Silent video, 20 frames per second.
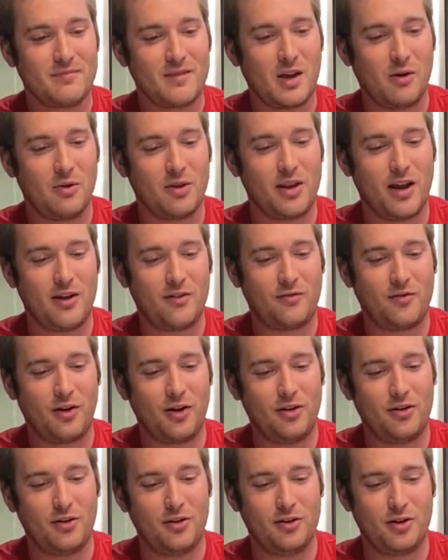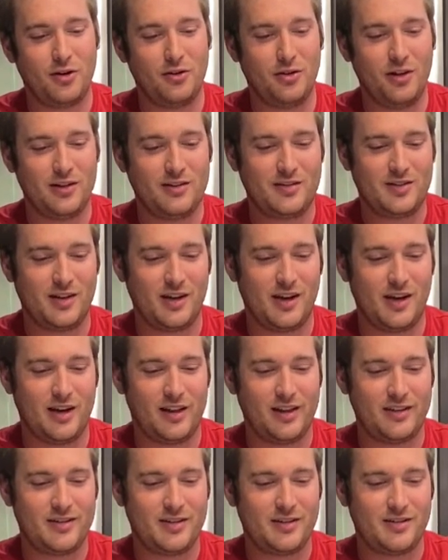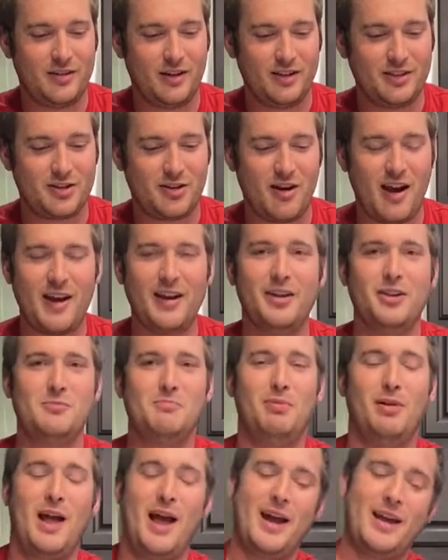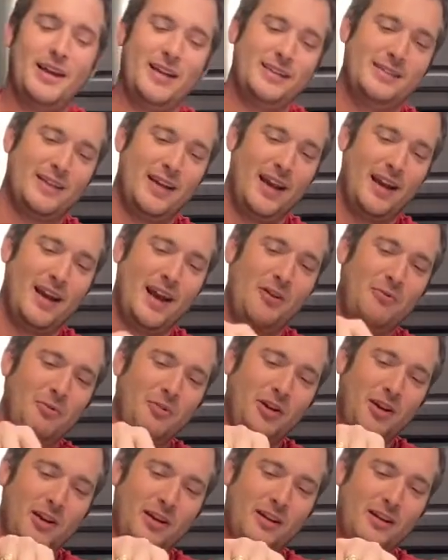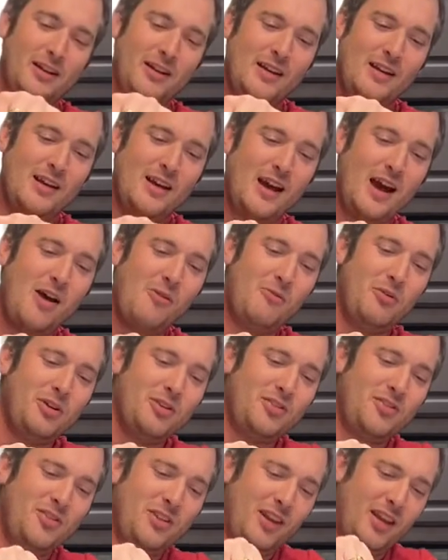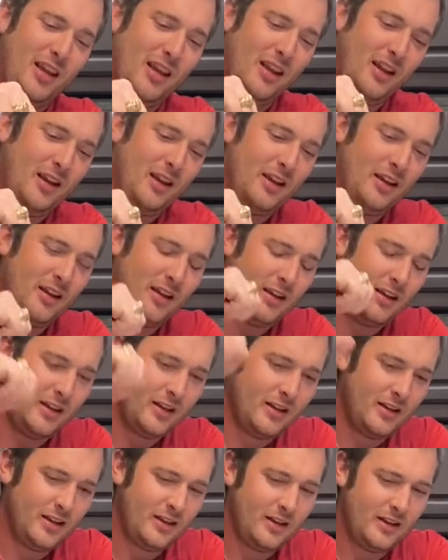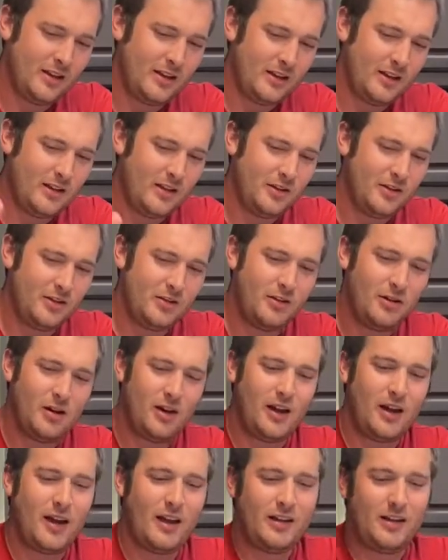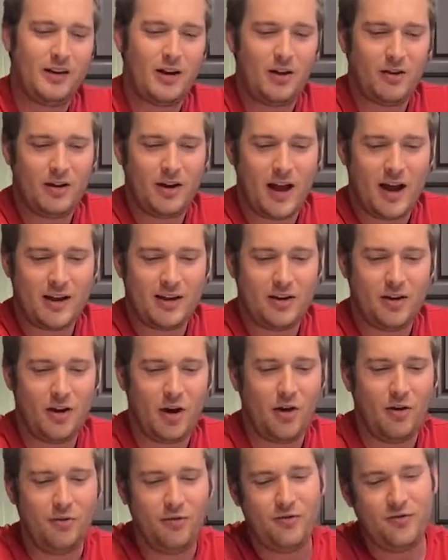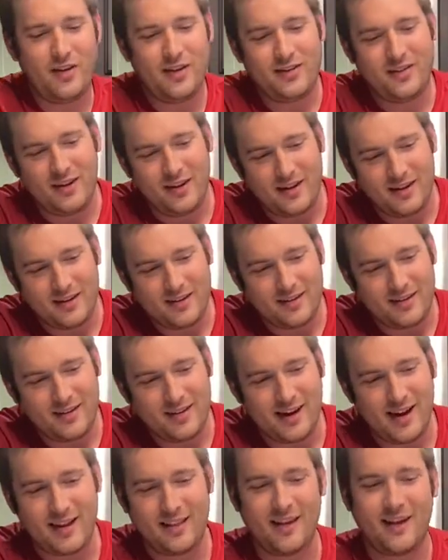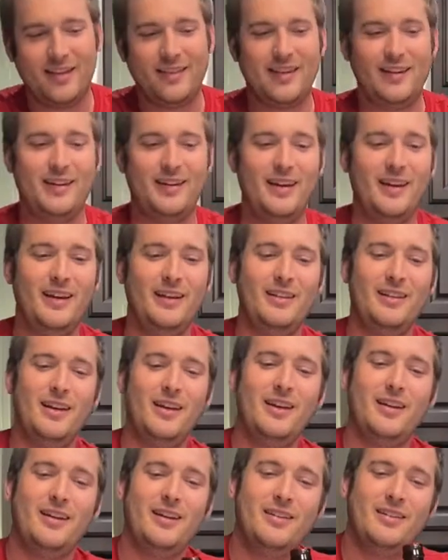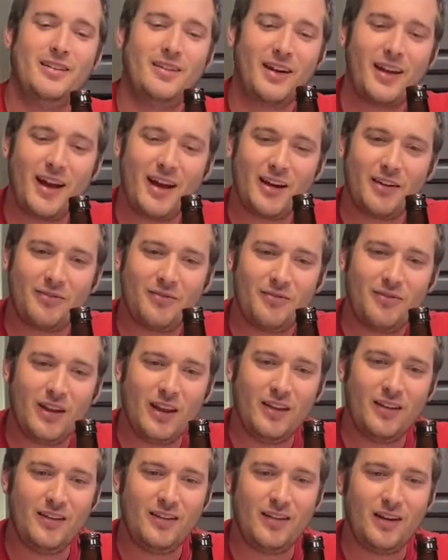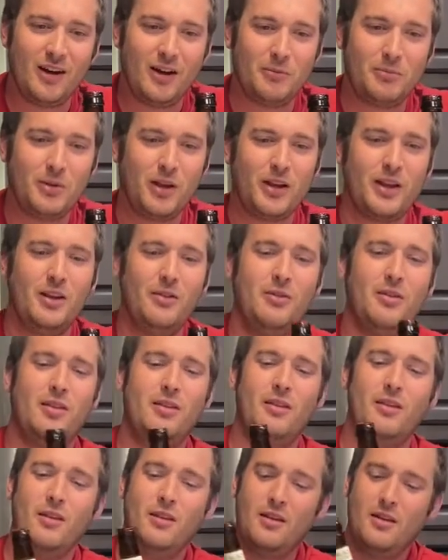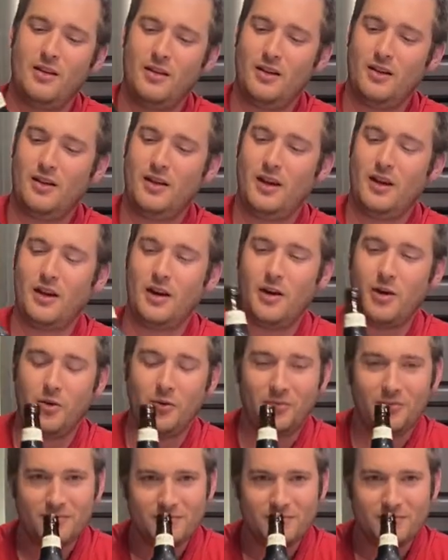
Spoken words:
without further ado, let's crack this Black and Tan. I wanna see. No fizziness. Not like the Yuengling. It doesn't kind of fizz up like you would, you know.